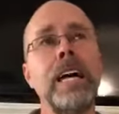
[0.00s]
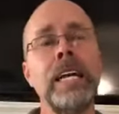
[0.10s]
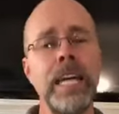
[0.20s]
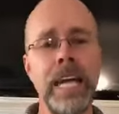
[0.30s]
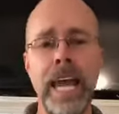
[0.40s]

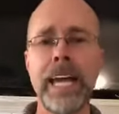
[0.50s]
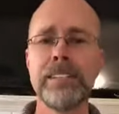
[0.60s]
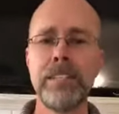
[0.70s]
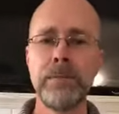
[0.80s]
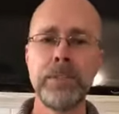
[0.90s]
he, he
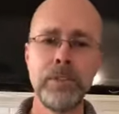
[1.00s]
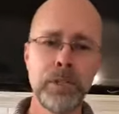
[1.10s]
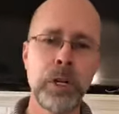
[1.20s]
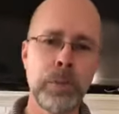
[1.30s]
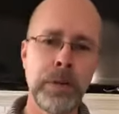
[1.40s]
asks them to
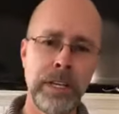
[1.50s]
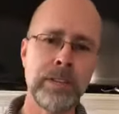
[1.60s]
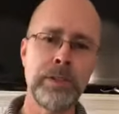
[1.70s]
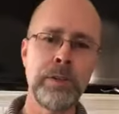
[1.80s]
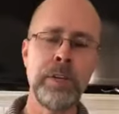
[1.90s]
interpret
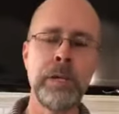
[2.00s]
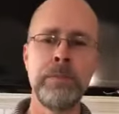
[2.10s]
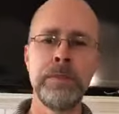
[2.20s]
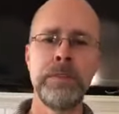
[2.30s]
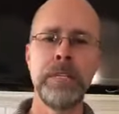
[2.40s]
his
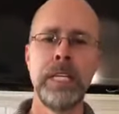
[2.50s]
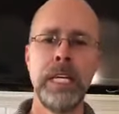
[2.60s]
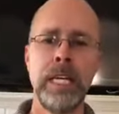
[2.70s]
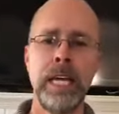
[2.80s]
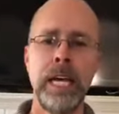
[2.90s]
dreams,
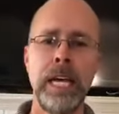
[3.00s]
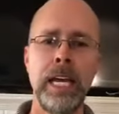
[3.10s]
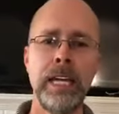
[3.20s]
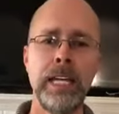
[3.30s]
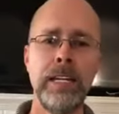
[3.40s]

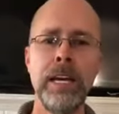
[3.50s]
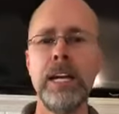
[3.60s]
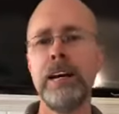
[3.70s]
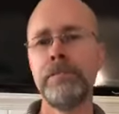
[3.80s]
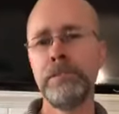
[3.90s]
and
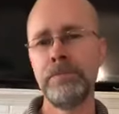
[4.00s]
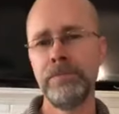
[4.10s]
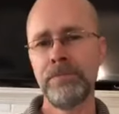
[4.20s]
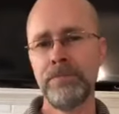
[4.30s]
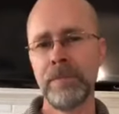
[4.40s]
none of them
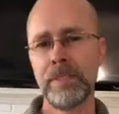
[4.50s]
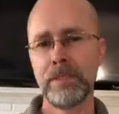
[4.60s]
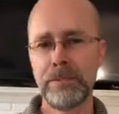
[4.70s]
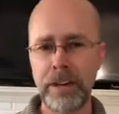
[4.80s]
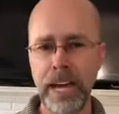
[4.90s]

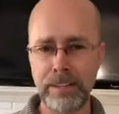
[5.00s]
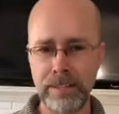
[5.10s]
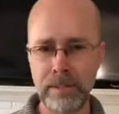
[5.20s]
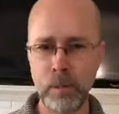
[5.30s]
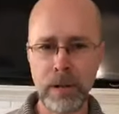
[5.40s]

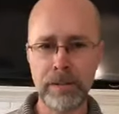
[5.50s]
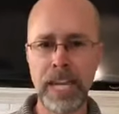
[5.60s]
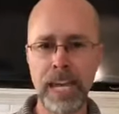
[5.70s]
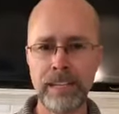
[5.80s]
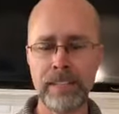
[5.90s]
sufficed, whatever
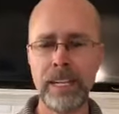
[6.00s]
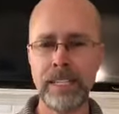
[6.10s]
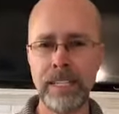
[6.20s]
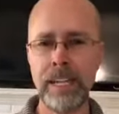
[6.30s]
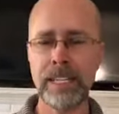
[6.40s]
they had to
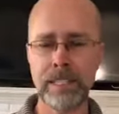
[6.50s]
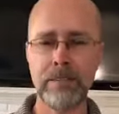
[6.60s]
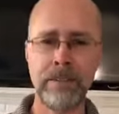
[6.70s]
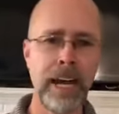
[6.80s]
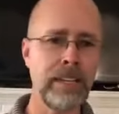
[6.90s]
say did not
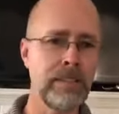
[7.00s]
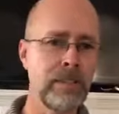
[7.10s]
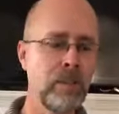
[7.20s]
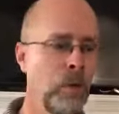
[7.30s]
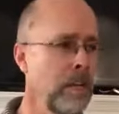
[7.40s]

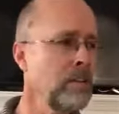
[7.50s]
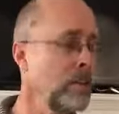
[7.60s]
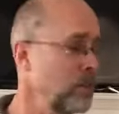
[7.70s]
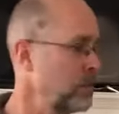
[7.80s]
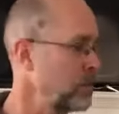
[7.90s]
suffice what he
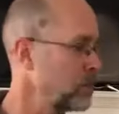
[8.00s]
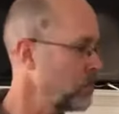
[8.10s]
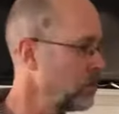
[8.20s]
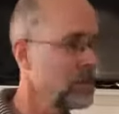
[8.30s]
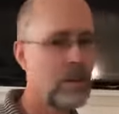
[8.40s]
knew to be
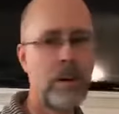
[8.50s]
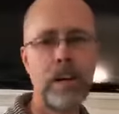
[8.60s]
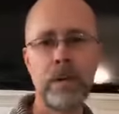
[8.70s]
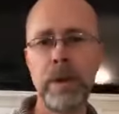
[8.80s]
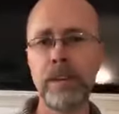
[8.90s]
true in his
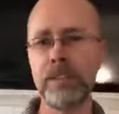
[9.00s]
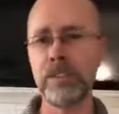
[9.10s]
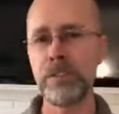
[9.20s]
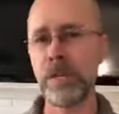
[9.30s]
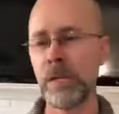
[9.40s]
heart about
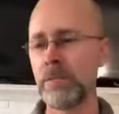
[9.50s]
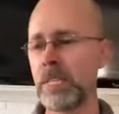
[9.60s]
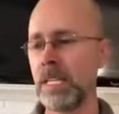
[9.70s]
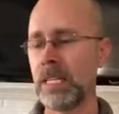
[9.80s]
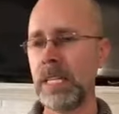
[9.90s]
these
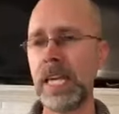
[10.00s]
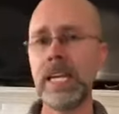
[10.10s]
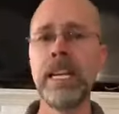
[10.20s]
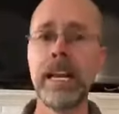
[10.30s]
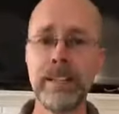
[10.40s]
dreams, that they
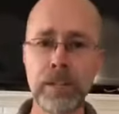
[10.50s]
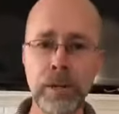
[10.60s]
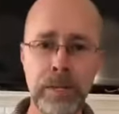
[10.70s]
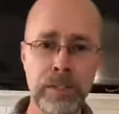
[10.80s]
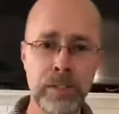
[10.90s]
did not
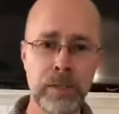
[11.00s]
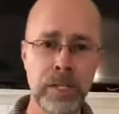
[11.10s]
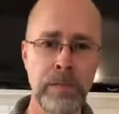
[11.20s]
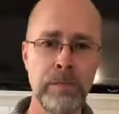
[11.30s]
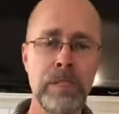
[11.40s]
interpret his
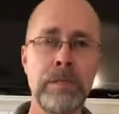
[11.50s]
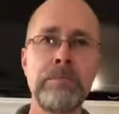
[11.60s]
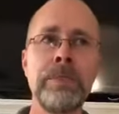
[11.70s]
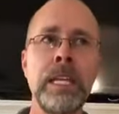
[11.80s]
dreams.